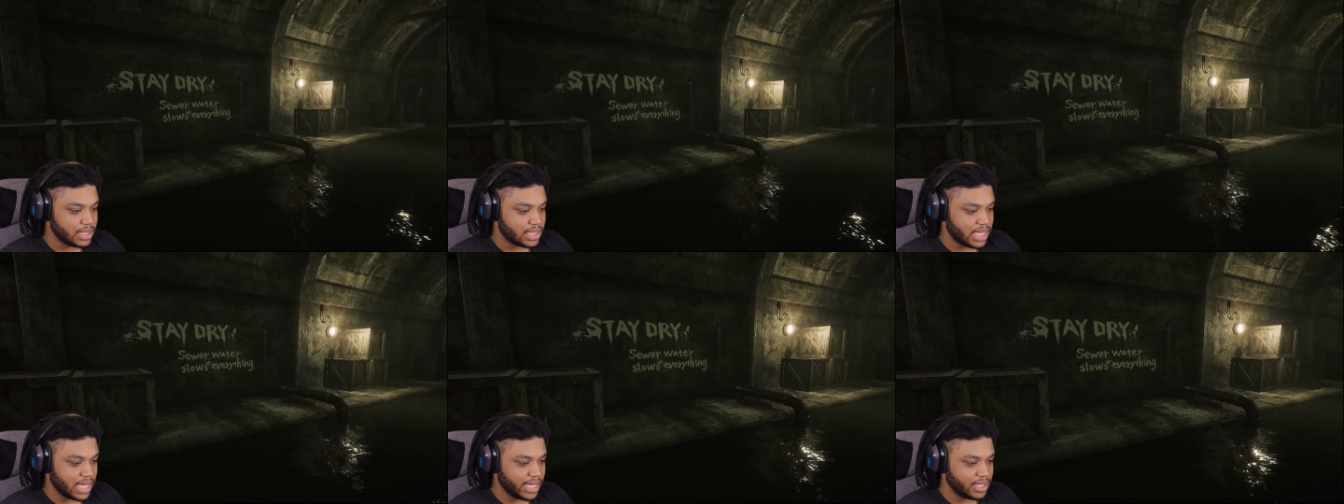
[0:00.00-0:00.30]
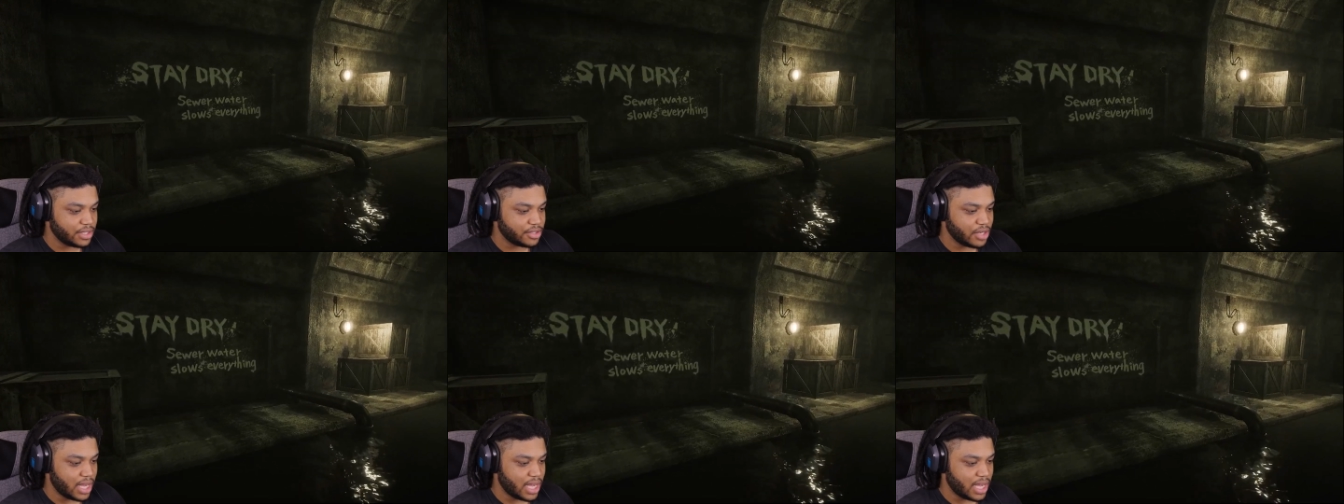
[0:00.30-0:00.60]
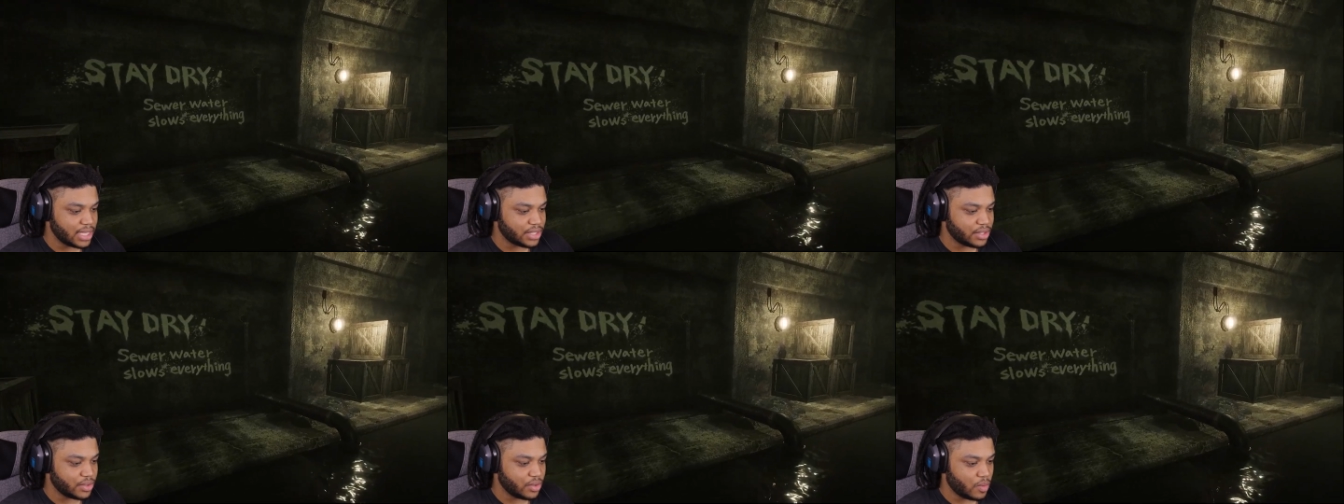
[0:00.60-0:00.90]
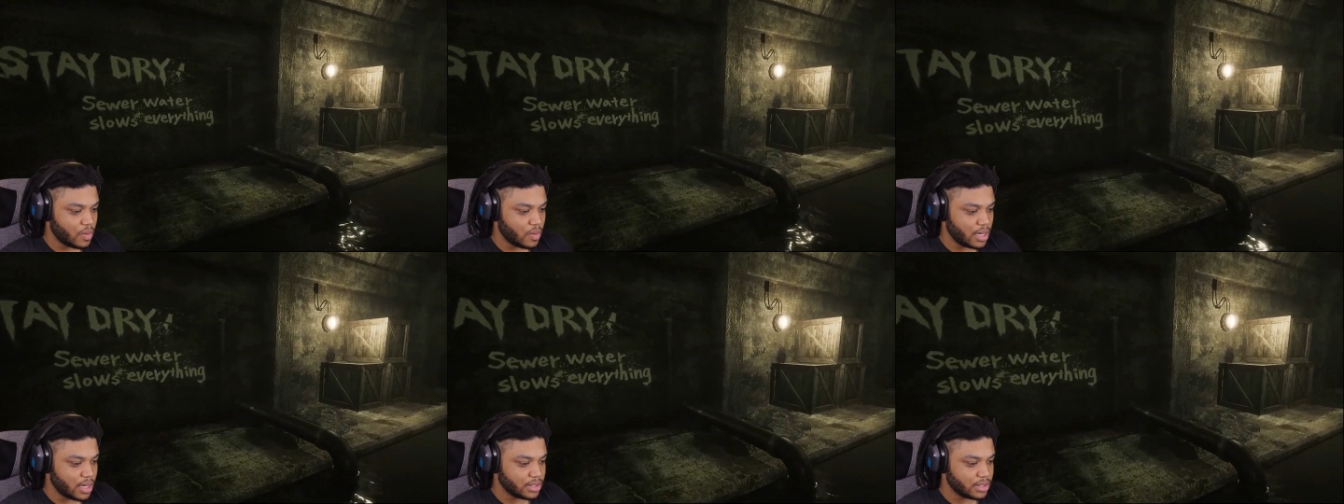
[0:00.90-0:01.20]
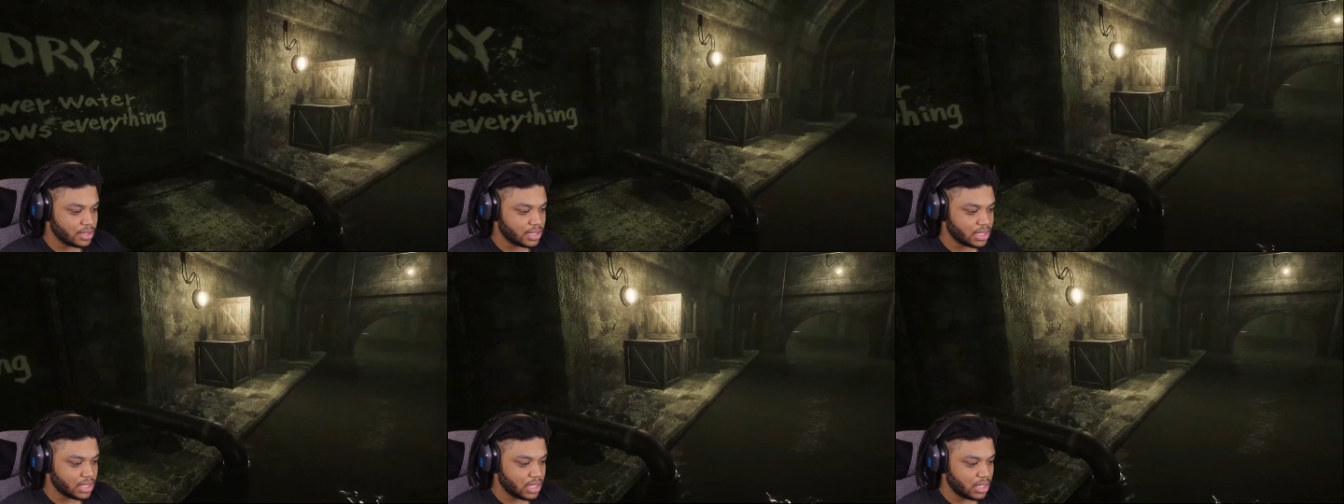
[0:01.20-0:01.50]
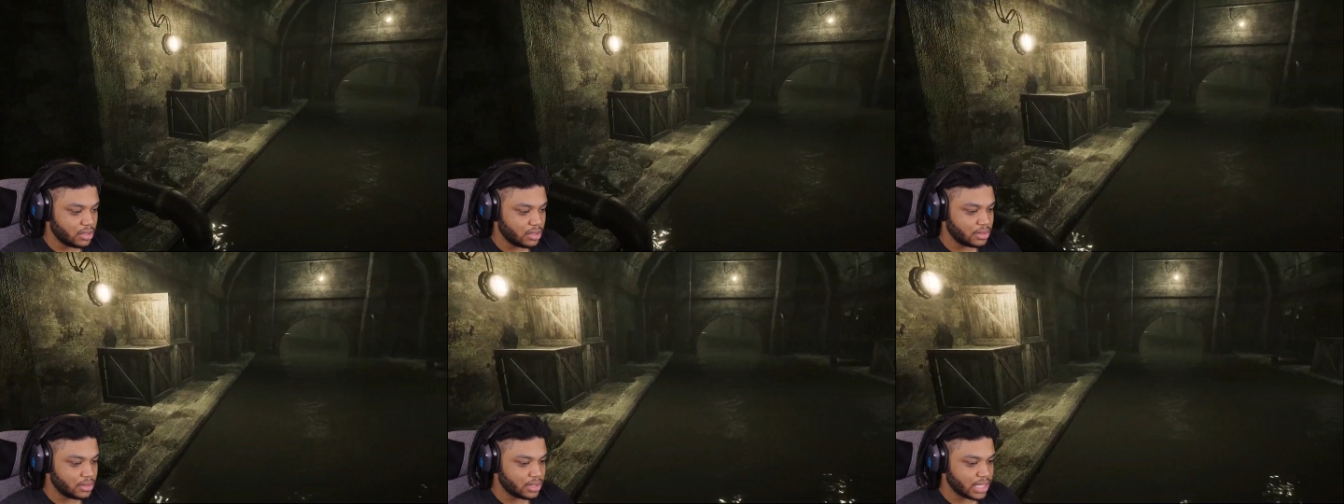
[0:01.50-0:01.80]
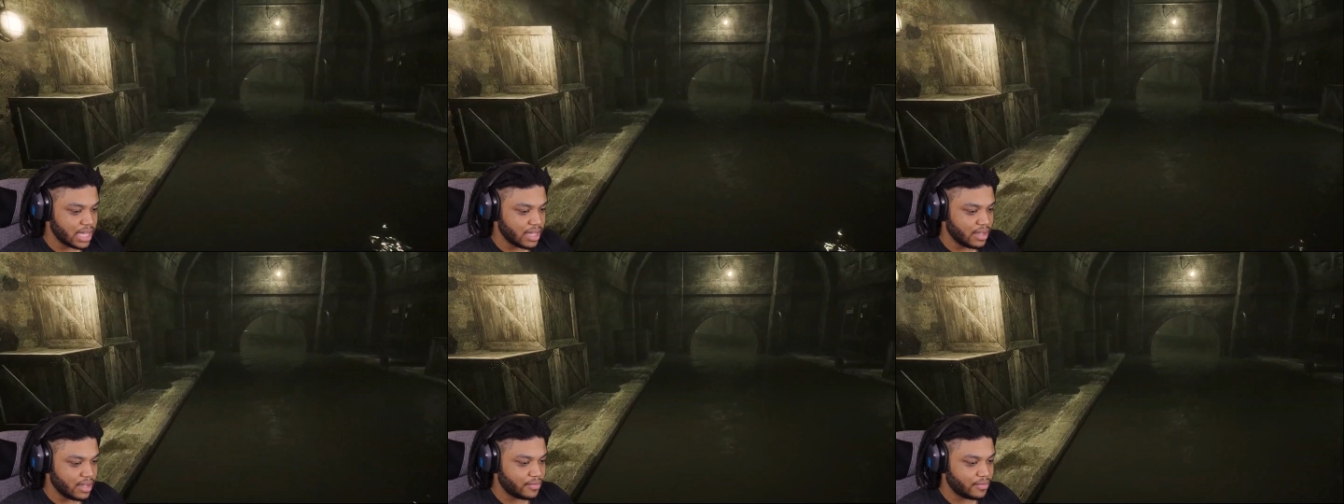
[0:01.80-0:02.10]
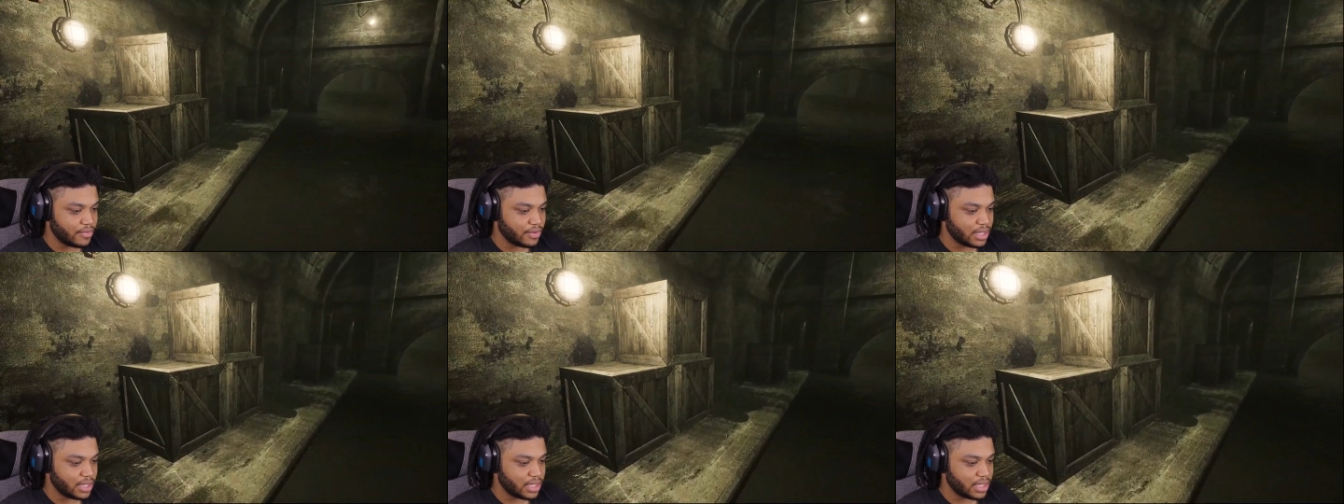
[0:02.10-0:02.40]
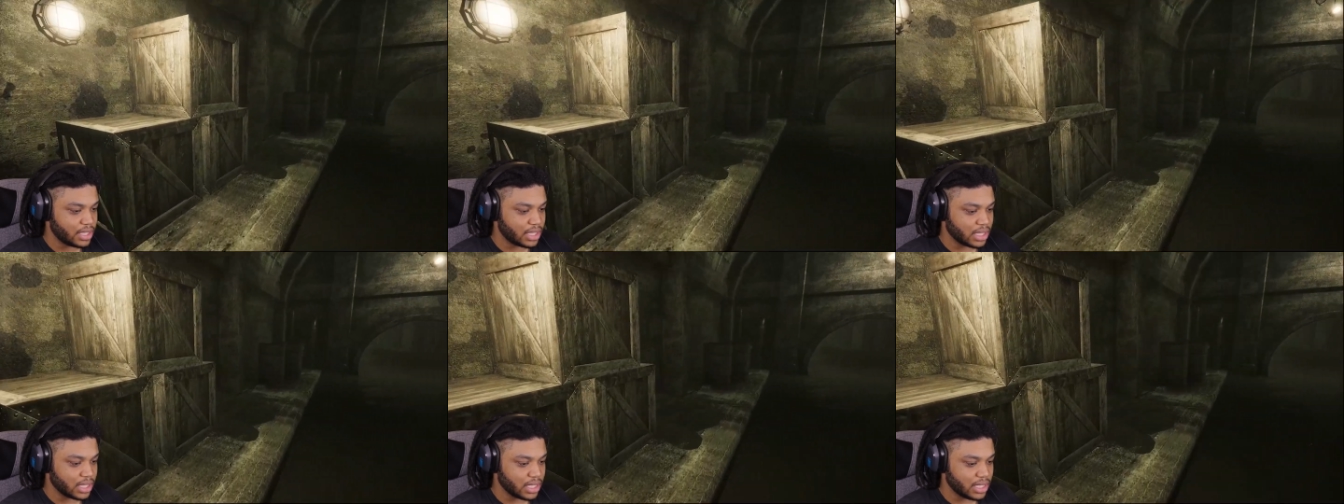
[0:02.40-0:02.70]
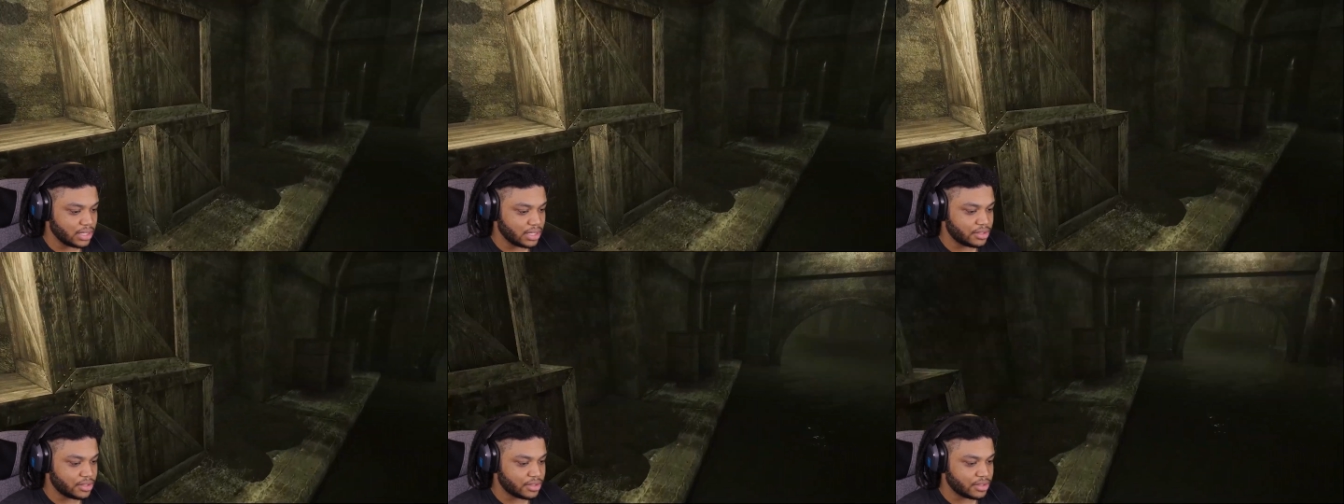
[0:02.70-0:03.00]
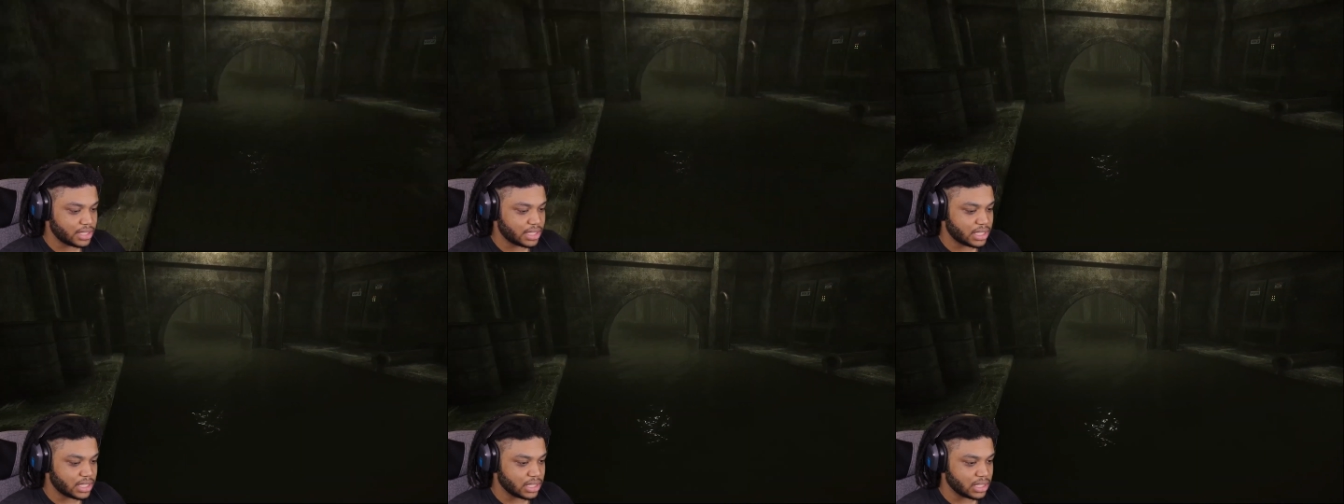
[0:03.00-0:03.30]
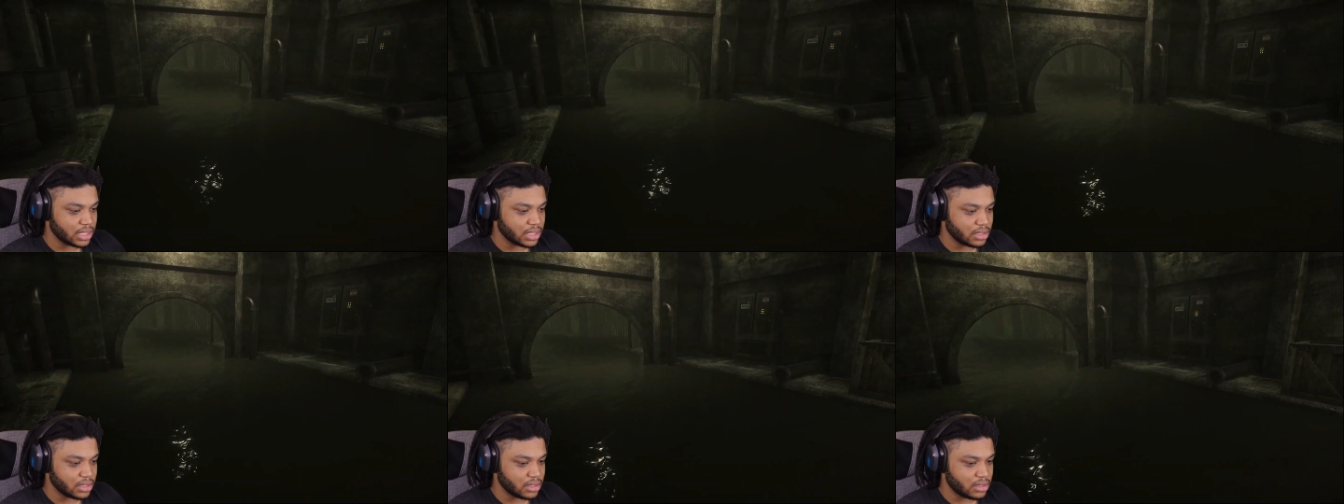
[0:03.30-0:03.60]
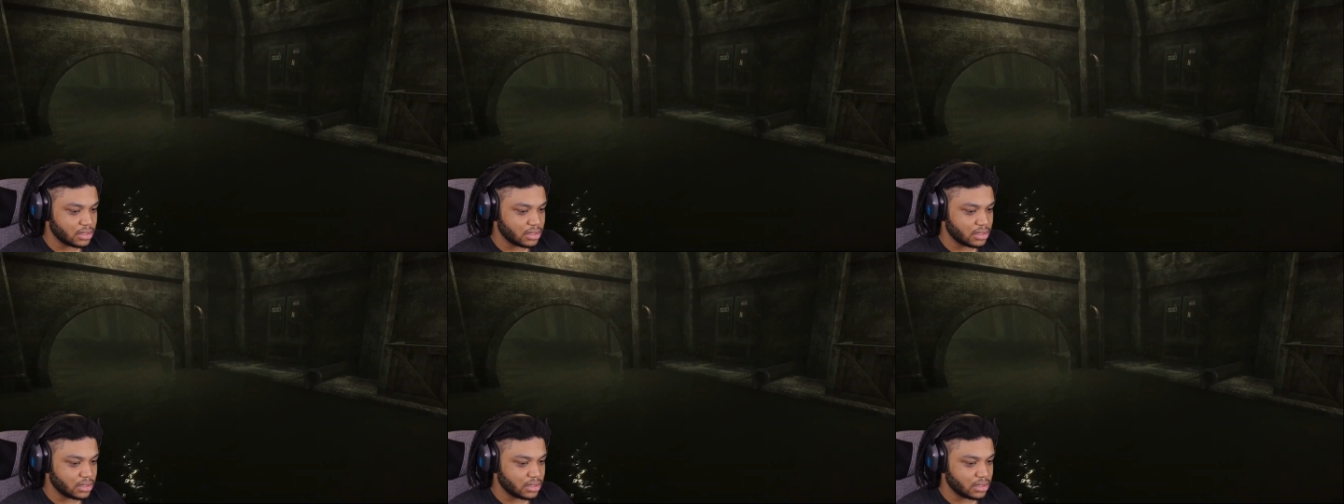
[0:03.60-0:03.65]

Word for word: Stay dry. Sewer water slows everything. Interesting.